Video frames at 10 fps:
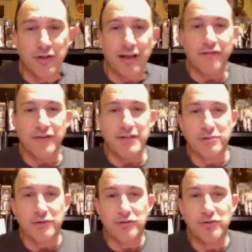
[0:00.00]
Migo Like
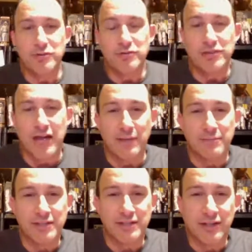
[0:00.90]
Facebook room. You topped
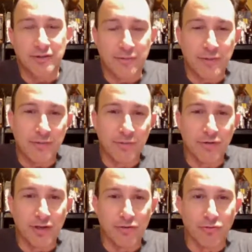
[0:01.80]
600 people.
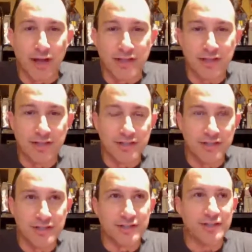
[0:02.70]

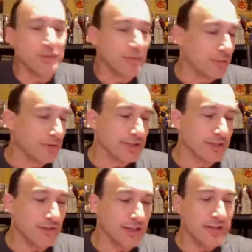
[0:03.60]
Congratulations, 600 members. That's
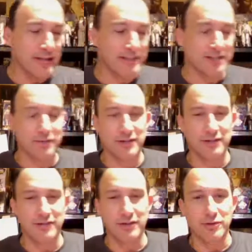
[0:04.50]
fantastic. We
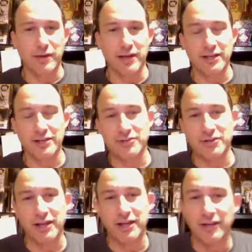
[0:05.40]
did a video about it
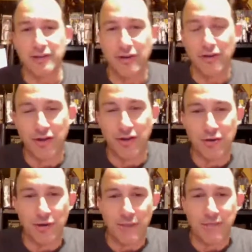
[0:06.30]
yesterday, and
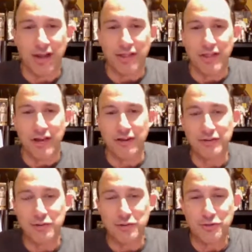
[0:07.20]
although I'm not there
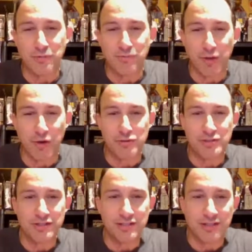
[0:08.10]
to
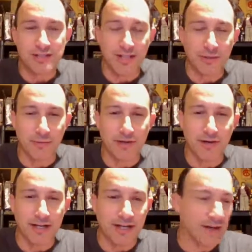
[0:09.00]
post and celebrate
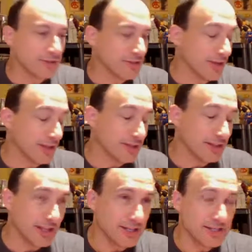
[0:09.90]
right now, as I've got
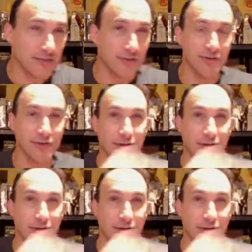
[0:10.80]
a lot of stuff going